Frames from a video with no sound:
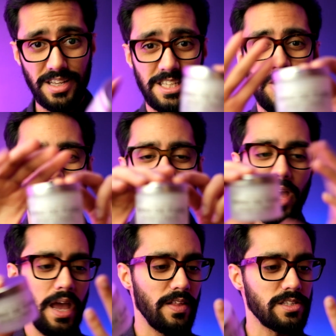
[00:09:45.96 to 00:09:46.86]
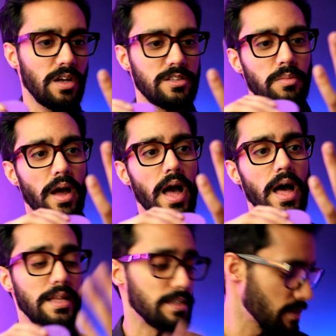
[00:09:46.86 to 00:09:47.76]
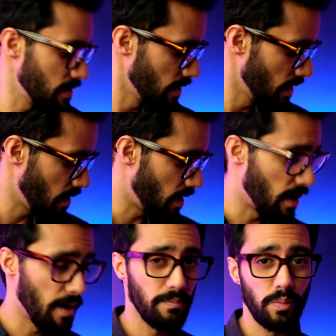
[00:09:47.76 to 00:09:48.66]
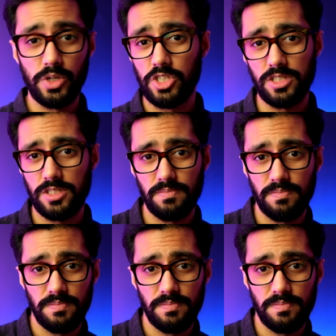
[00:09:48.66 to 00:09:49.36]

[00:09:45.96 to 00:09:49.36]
You can see all the hair that's stuck to my hand, um, which is